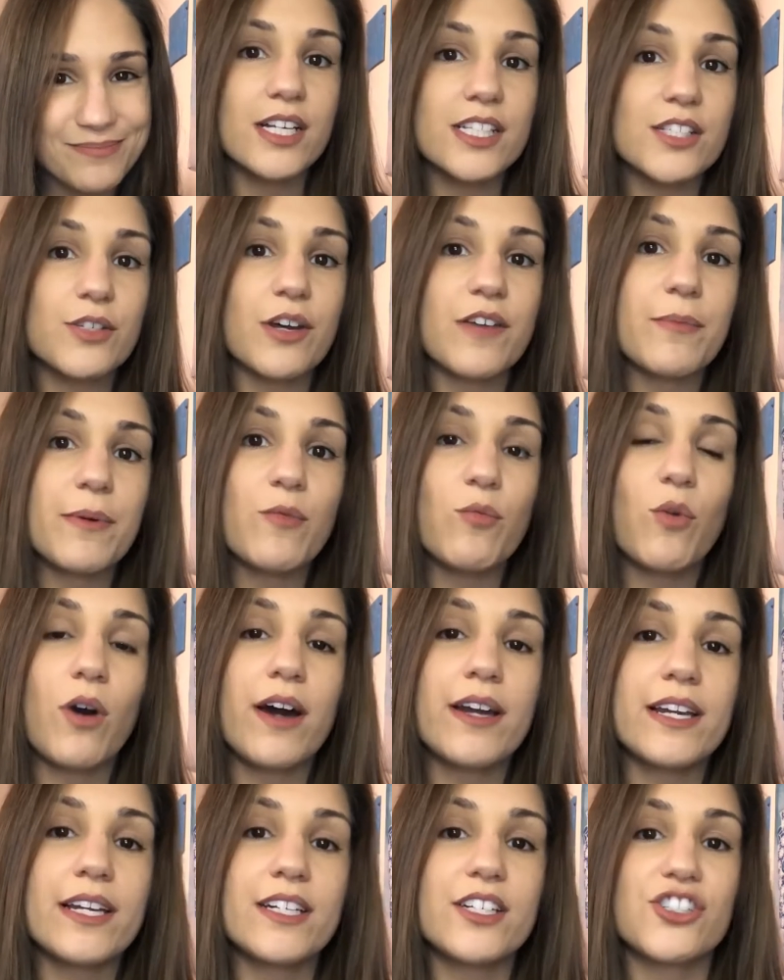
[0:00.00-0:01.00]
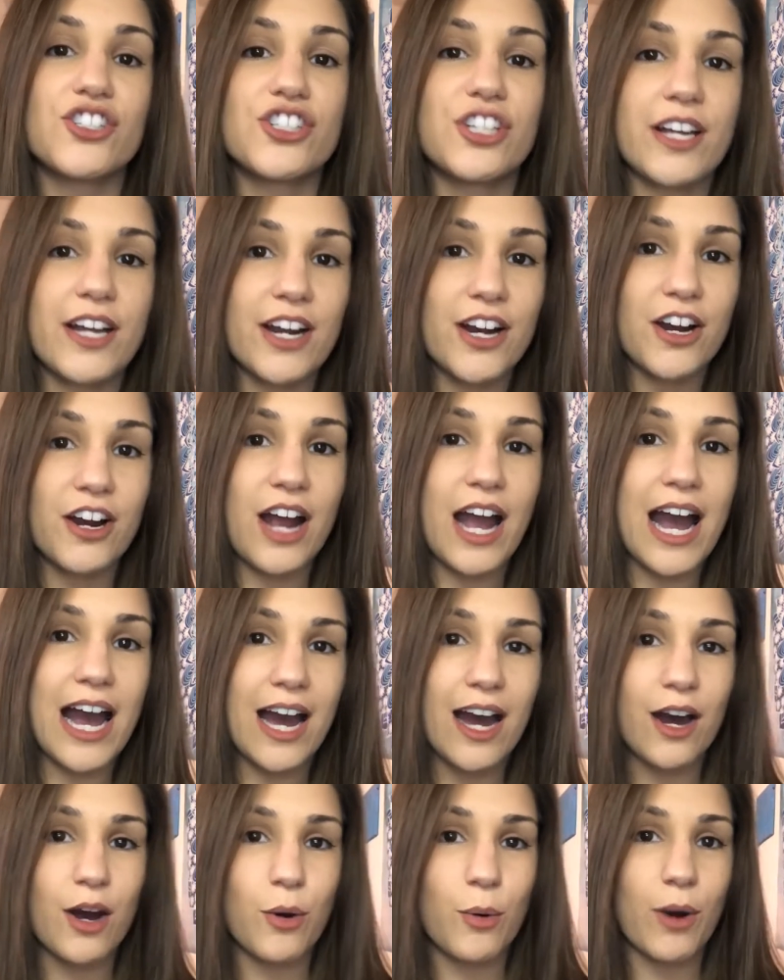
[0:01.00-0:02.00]
So I've been wanting to share
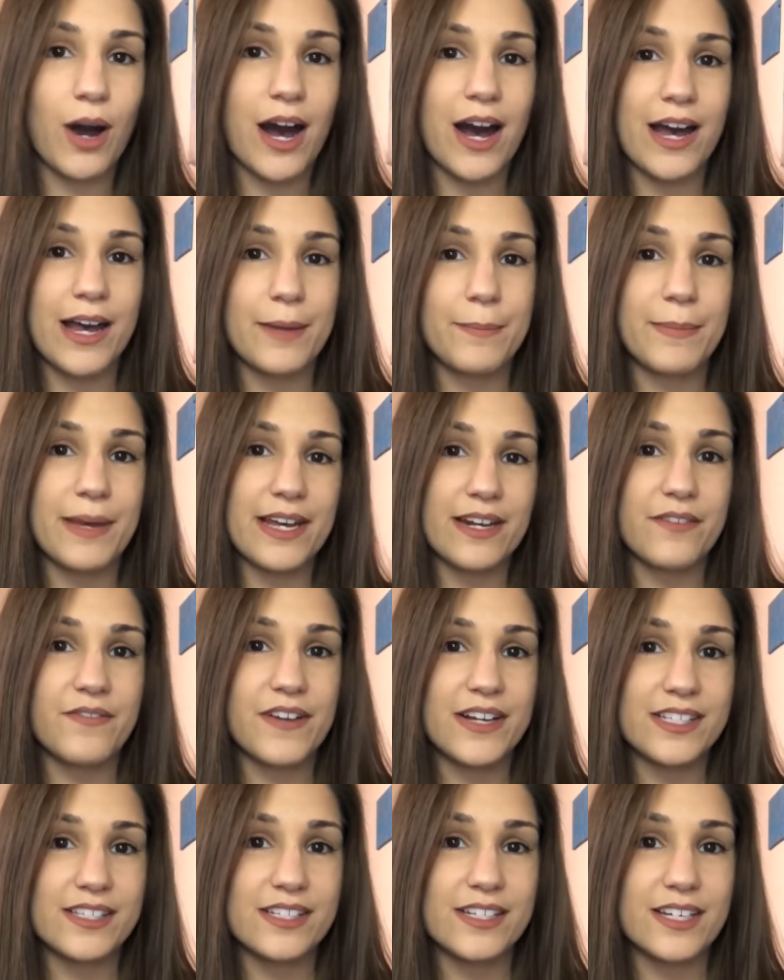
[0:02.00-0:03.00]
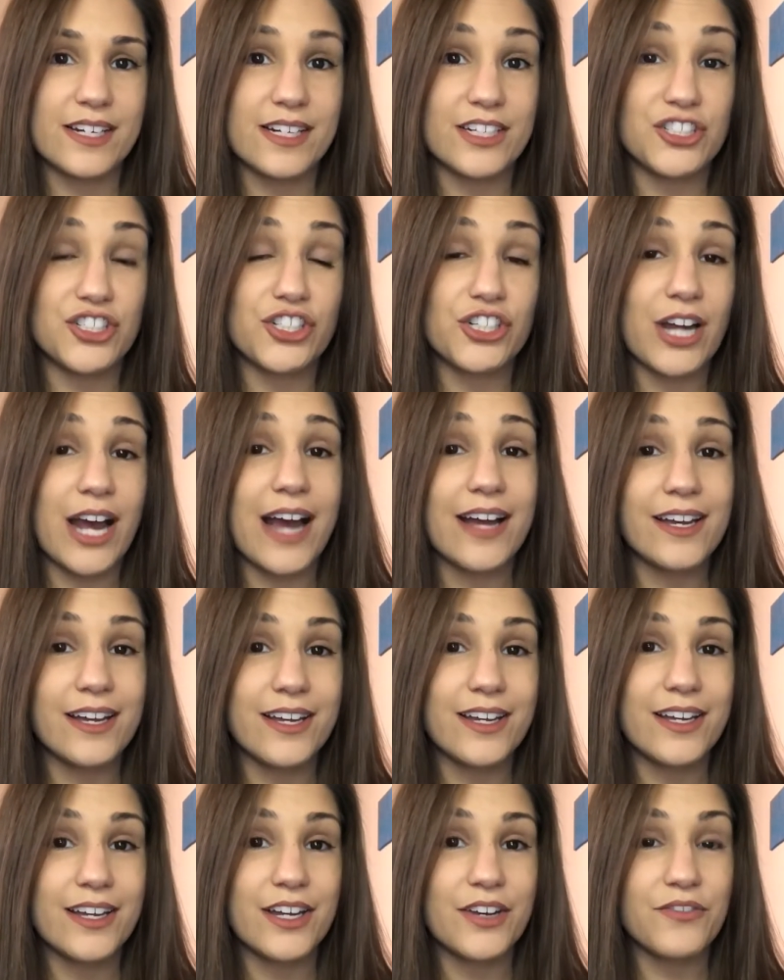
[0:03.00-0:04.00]
how I manifested a check
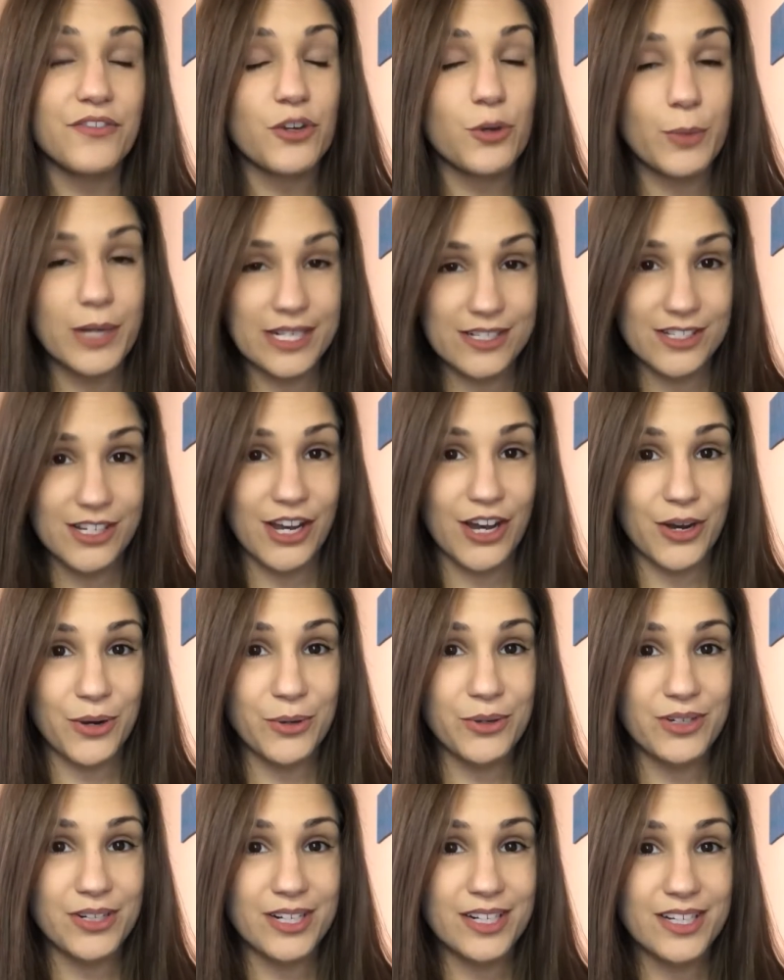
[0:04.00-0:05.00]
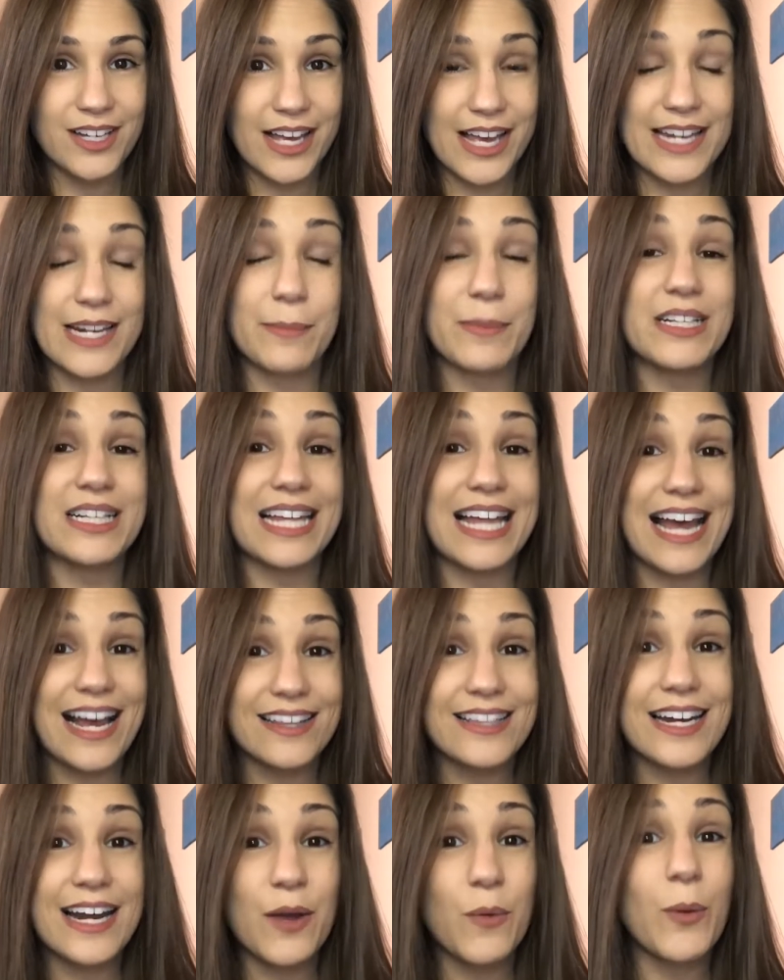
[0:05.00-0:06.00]
a few weeks ago, and I'm glad
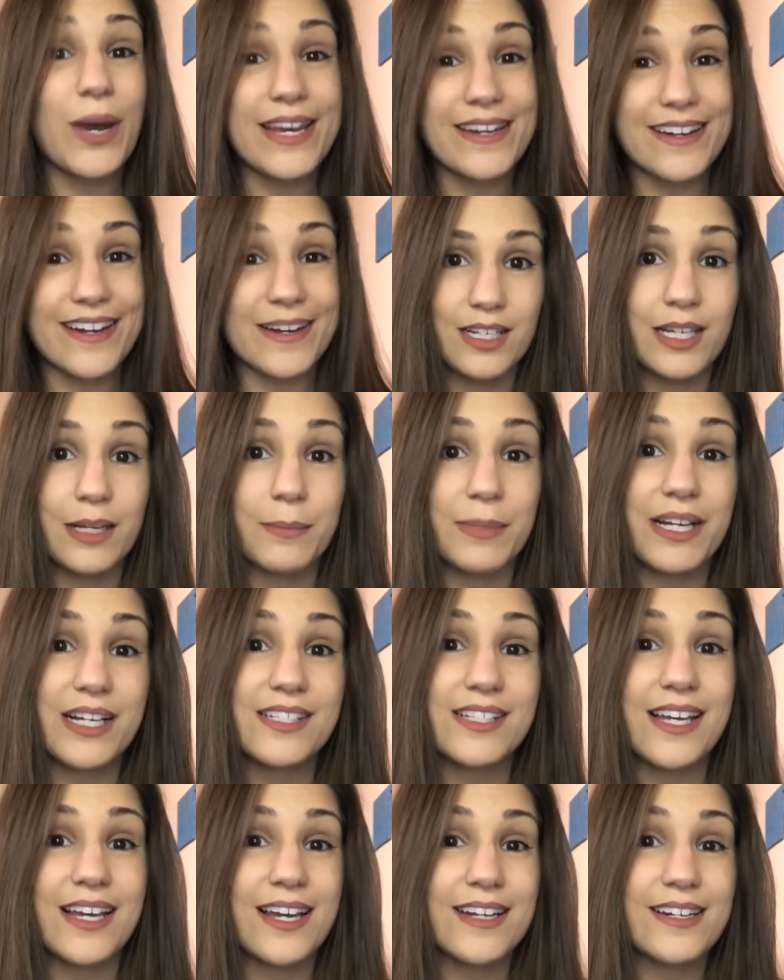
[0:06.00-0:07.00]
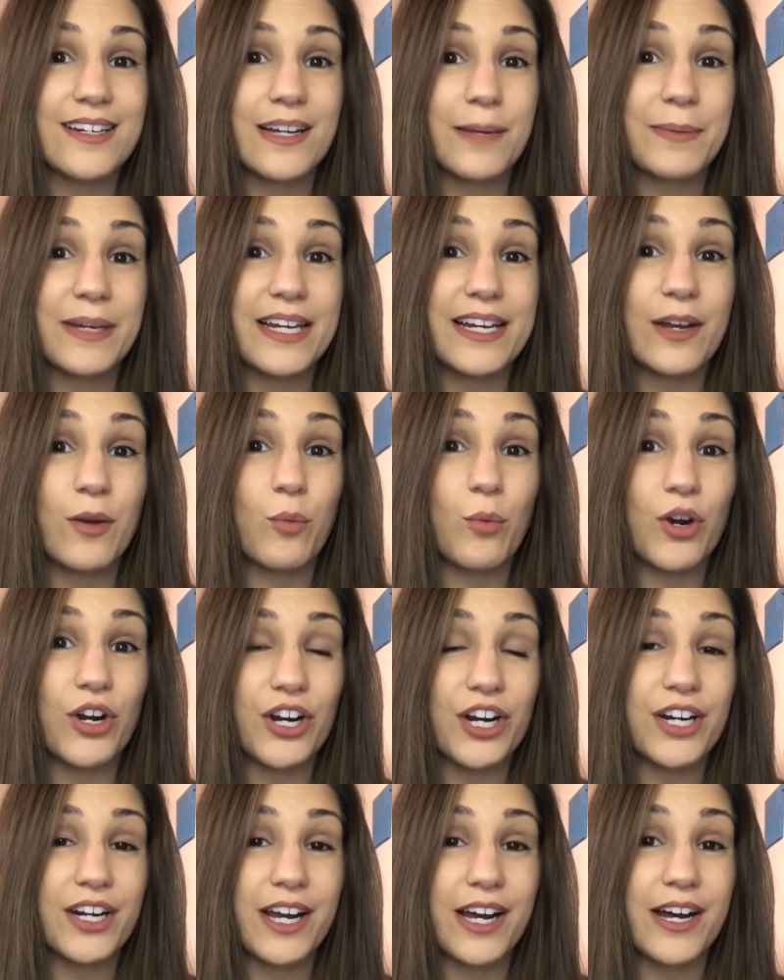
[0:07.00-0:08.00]
that I waited because I ended up getting
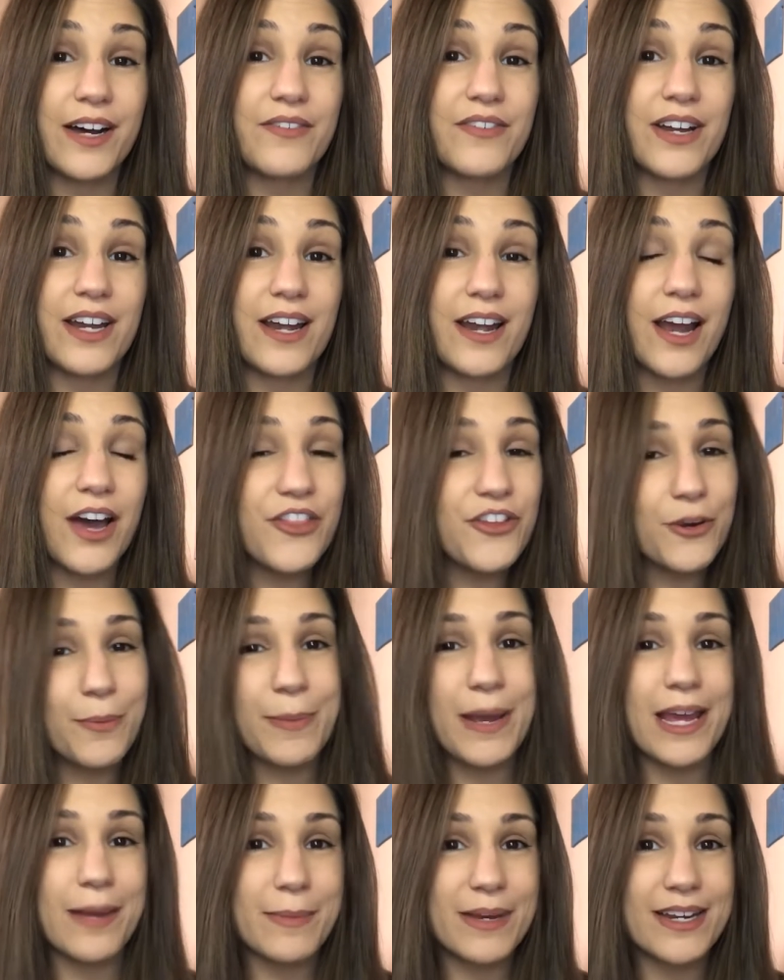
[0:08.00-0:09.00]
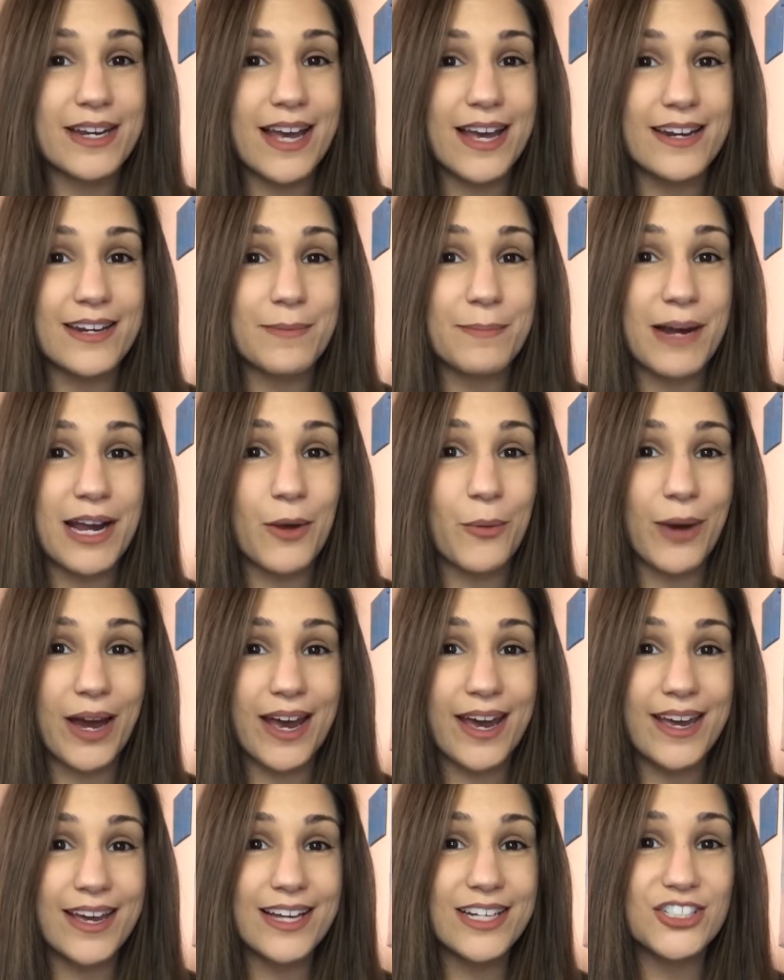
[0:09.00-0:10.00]
word of another payment headed my
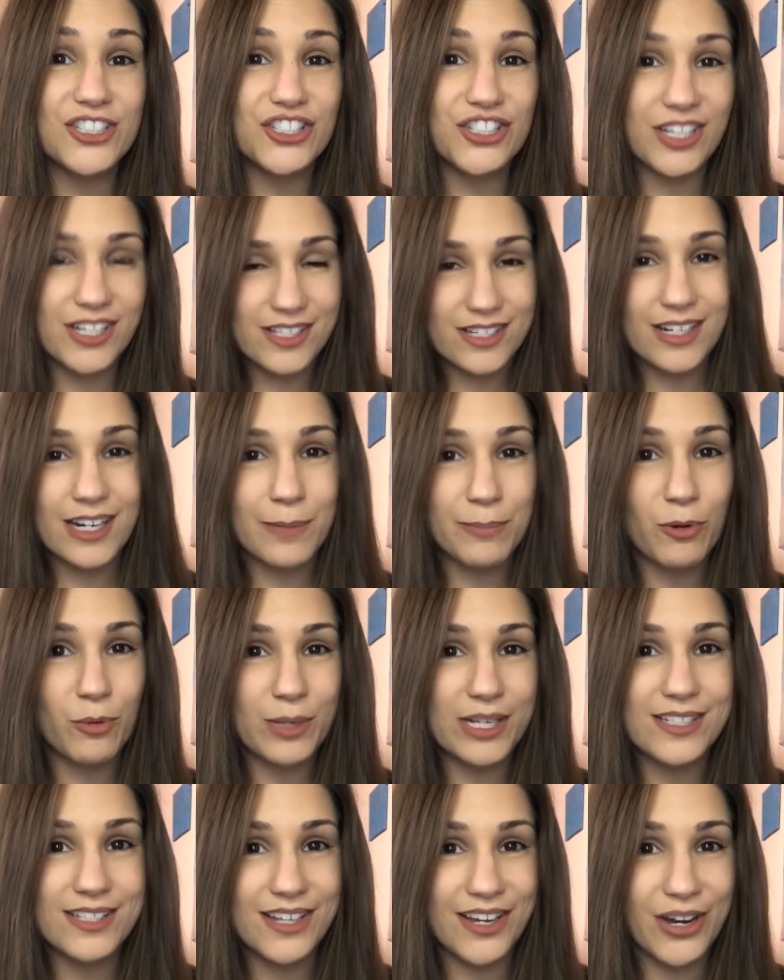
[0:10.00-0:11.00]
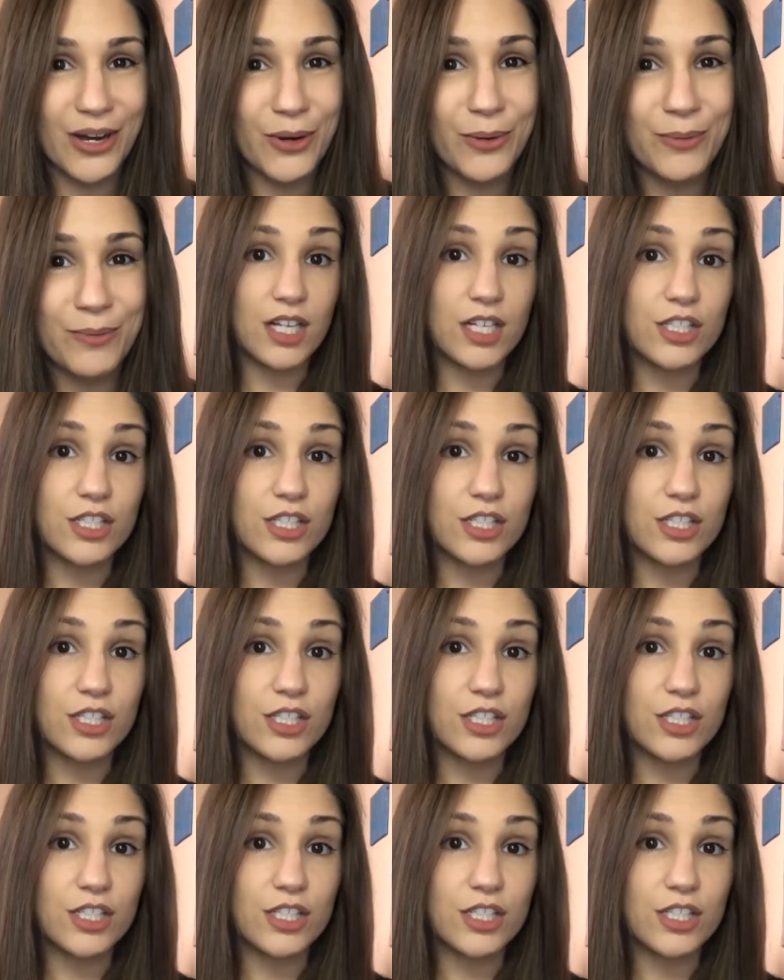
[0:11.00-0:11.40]
way just a couple weeks ago.